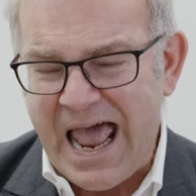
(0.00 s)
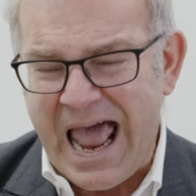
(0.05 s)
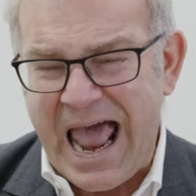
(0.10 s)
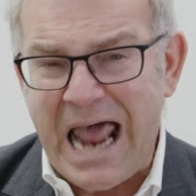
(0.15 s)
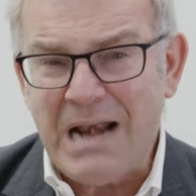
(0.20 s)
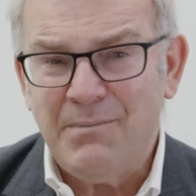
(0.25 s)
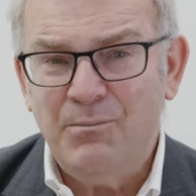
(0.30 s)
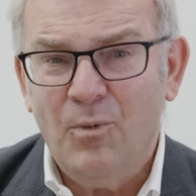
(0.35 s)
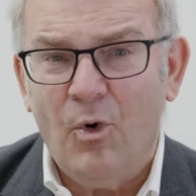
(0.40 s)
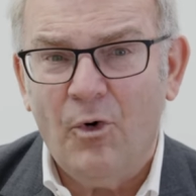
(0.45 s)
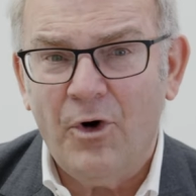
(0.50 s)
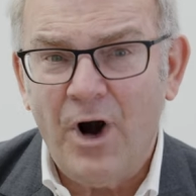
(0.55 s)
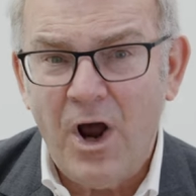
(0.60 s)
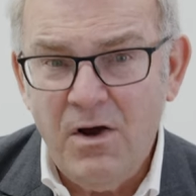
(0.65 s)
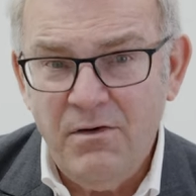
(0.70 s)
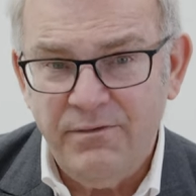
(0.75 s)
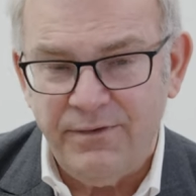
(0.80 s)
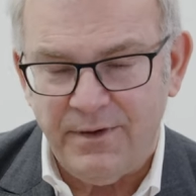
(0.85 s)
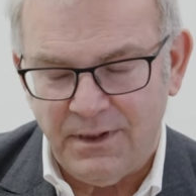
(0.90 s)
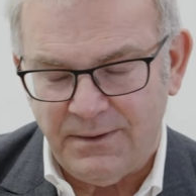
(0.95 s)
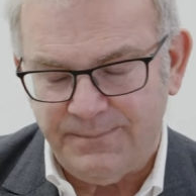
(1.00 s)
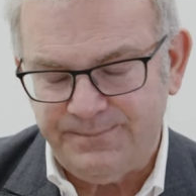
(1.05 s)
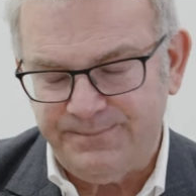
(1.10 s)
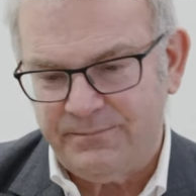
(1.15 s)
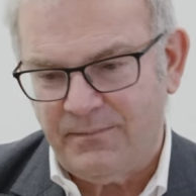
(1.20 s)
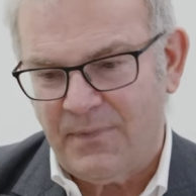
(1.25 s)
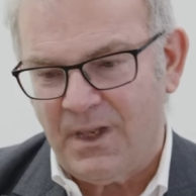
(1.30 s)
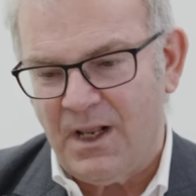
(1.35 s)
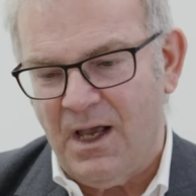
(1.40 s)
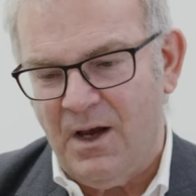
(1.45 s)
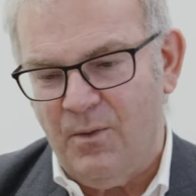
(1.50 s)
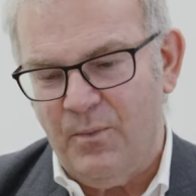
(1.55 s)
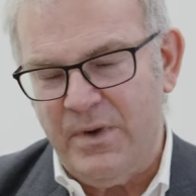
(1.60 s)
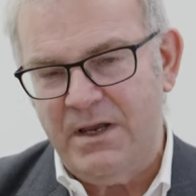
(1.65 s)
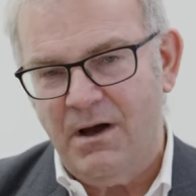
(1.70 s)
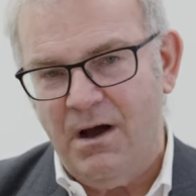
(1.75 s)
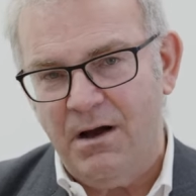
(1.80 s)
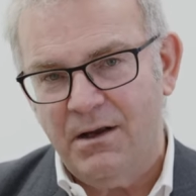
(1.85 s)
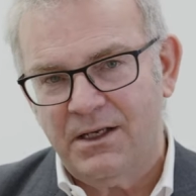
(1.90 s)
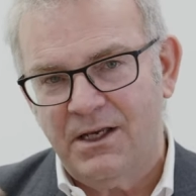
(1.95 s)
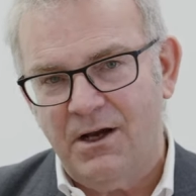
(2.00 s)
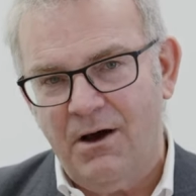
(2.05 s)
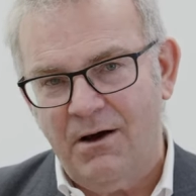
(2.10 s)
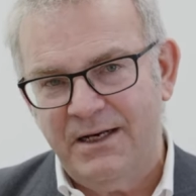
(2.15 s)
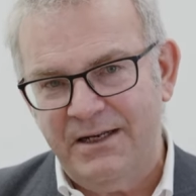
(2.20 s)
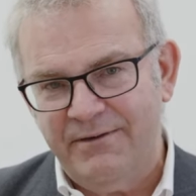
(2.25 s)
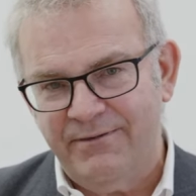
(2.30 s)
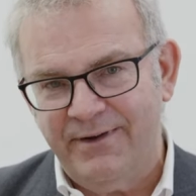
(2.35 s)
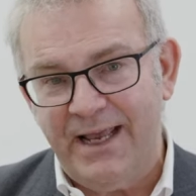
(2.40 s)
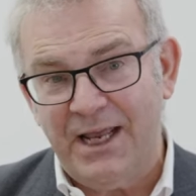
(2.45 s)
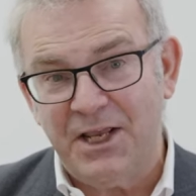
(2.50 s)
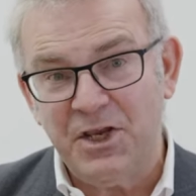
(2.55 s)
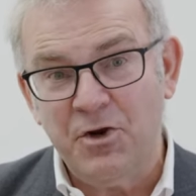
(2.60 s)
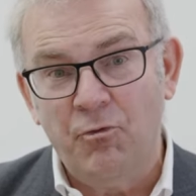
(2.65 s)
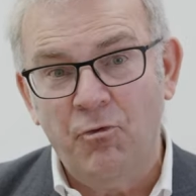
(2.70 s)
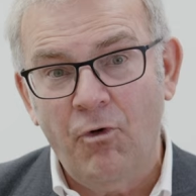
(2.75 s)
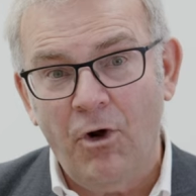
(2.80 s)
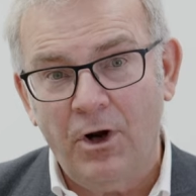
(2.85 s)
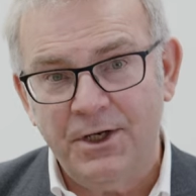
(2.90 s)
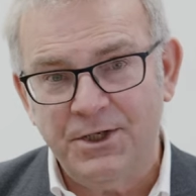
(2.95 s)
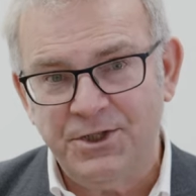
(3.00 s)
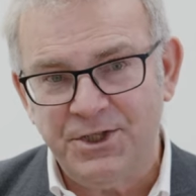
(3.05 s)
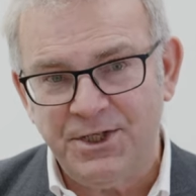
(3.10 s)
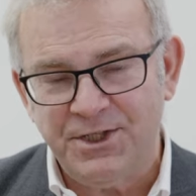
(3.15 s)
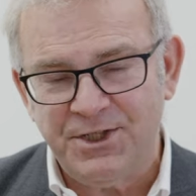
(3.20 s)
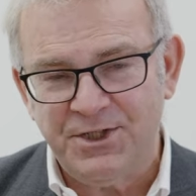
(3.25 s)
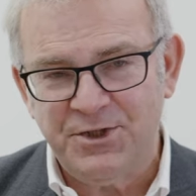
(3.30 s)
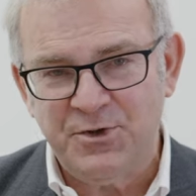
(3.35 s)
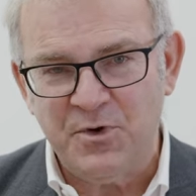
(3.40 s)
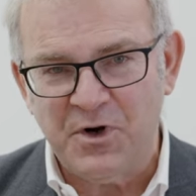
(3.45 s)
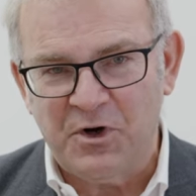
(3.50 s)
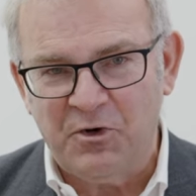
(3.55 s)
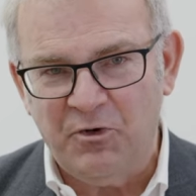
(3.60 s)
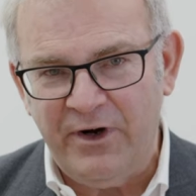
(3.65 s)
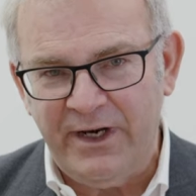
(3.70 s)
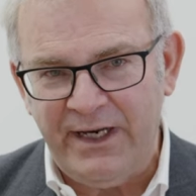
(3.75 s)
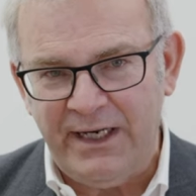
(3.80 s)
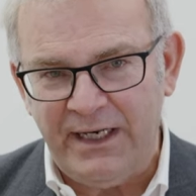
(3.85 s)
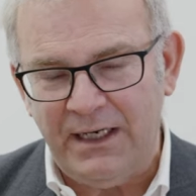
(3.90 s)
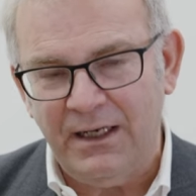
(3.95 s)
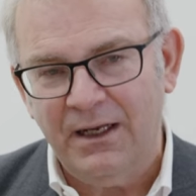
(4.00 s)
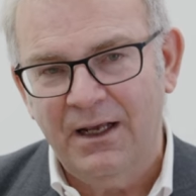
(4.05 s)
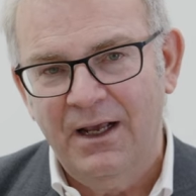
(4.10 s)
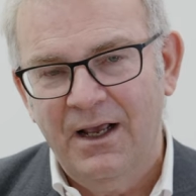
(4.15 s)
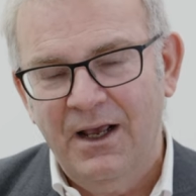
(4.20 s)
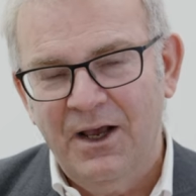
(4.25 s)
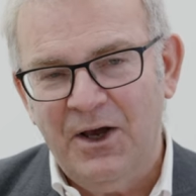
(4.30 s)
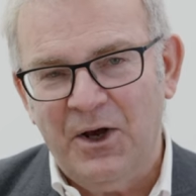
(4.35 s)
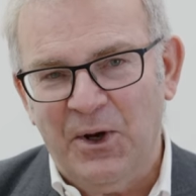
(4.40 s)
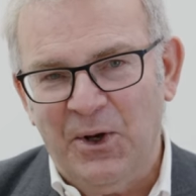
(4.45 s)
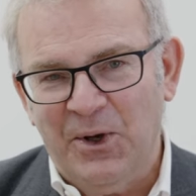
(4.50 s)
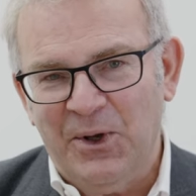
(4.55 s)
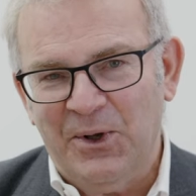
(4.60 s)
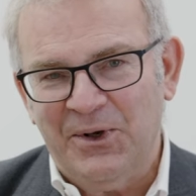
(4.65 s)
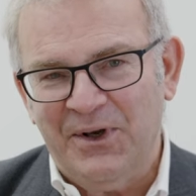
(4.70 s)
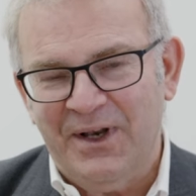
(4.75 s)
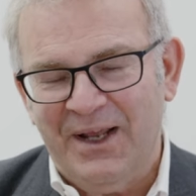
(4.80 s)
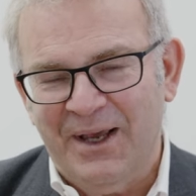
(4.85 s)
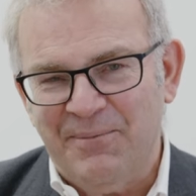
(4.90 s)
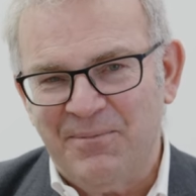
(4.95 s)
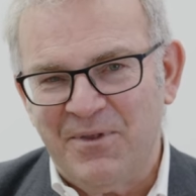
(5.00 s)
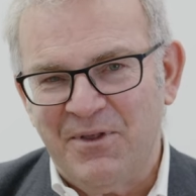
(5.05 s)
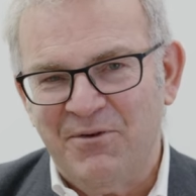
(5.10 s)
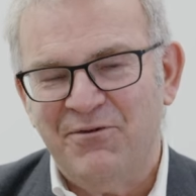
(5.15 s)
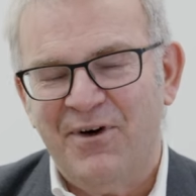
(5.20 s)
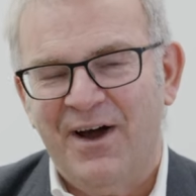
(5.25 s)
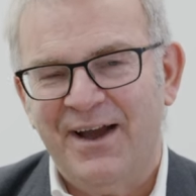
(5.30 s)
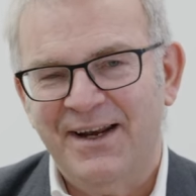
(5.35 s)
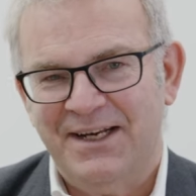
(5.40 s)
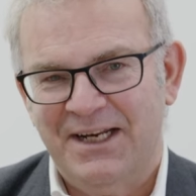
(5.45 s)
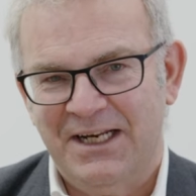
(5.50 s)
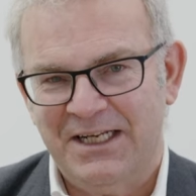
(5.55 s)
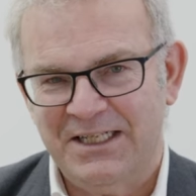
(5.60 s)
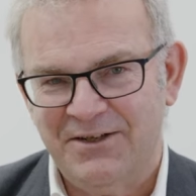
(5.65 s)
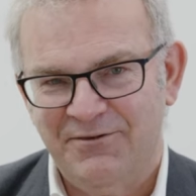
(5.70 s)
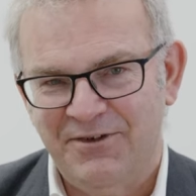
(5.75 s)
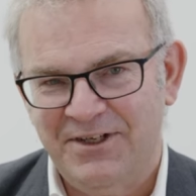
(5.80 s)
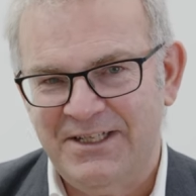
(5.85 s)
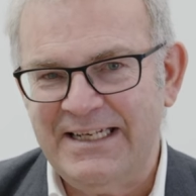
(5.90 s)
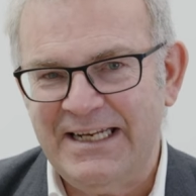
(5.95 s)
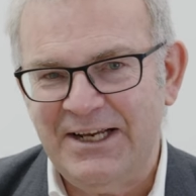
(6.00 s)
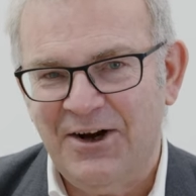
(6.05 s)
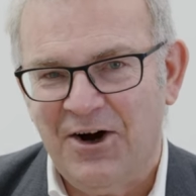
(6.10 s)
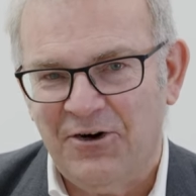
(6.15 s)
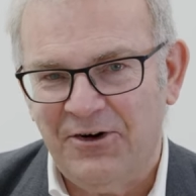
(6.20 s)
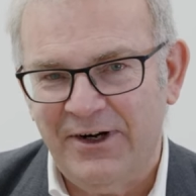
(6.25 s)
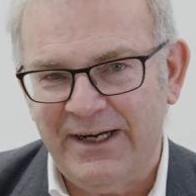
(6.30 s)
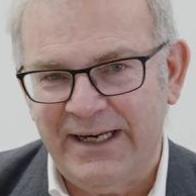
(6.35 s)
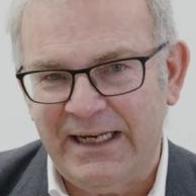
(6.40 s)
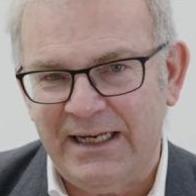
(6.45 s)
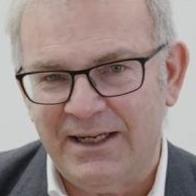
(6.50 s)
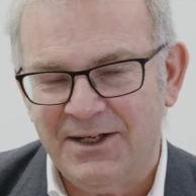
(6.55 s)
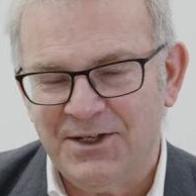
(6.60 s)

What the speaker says: And moreover, we can't even get urologists to agree on the findings of a DRE.